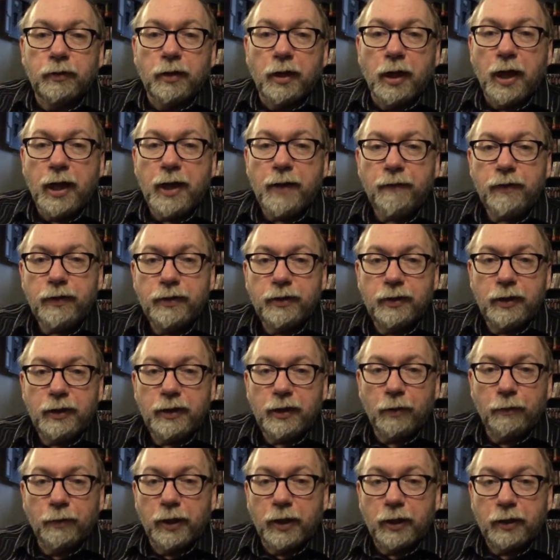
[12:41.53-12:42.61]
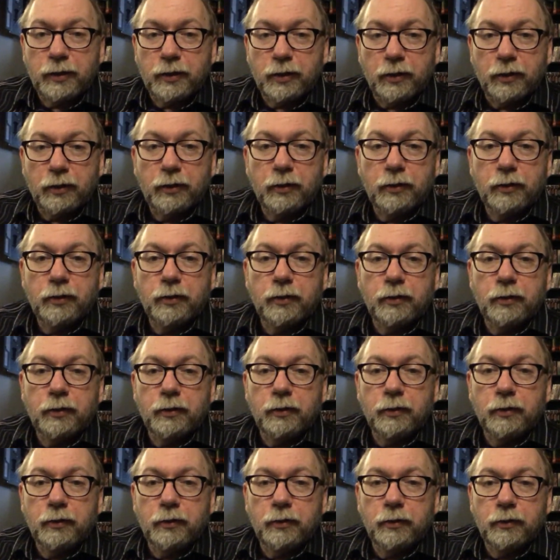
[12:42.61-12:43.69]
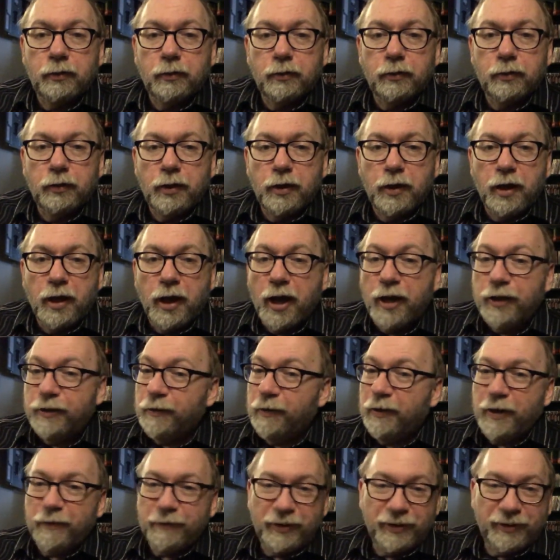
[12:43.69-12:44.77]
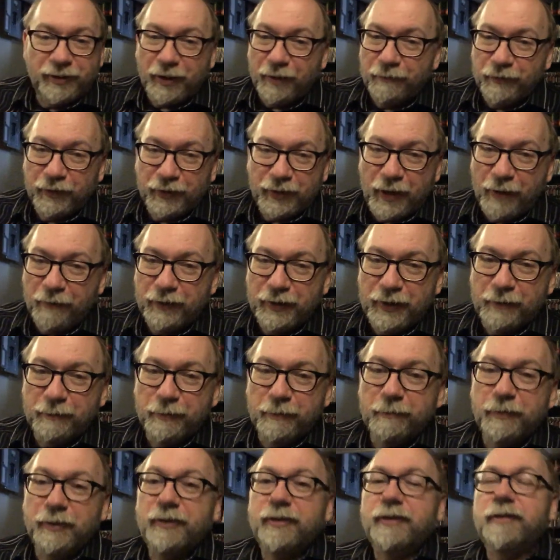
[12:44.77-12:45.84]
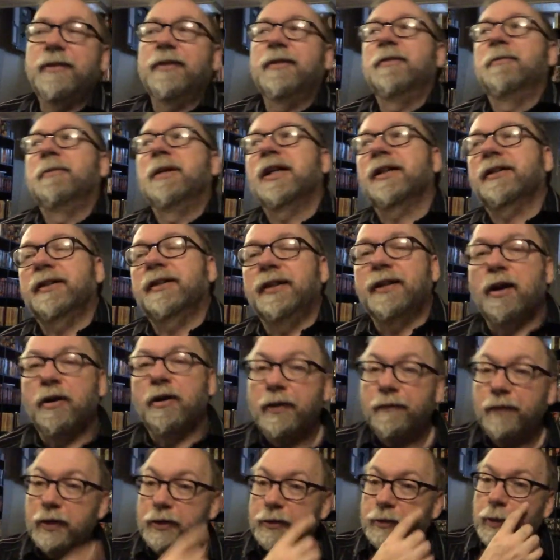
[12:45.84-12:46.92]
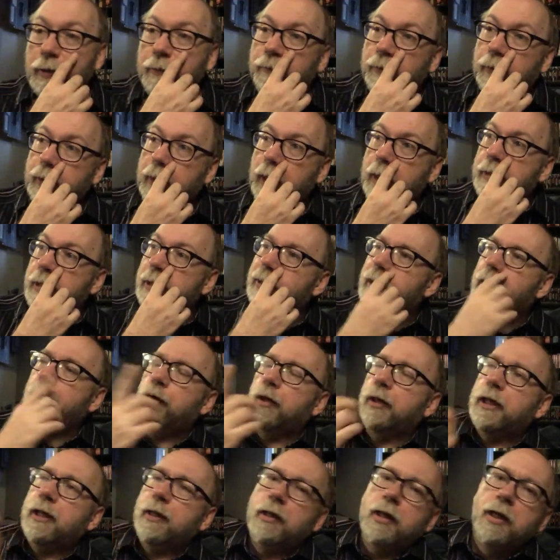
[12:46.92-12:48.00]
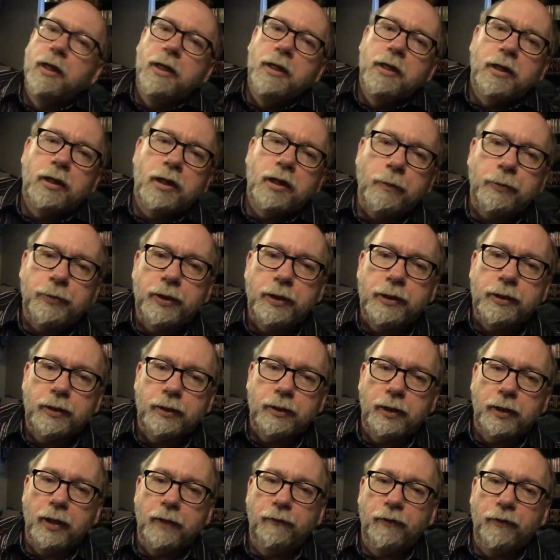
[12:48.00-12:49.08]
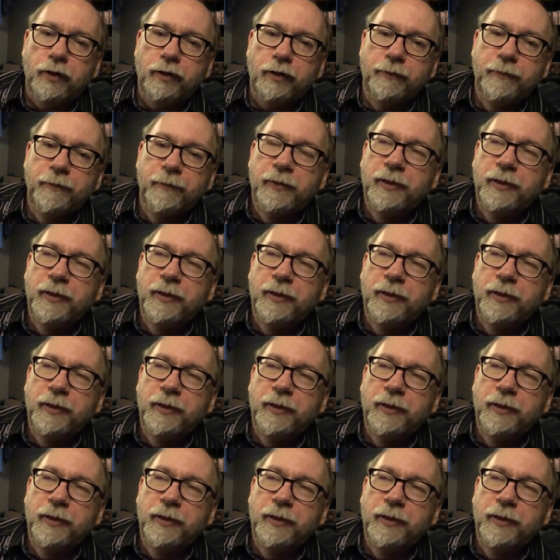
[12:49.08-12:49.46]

I haven't seen that one actually. I don't have the Seinfeld coffee table books box set. I don't have any Seinfeld. Oh, yes, I do. I got like a couple seasons of Seinfeld.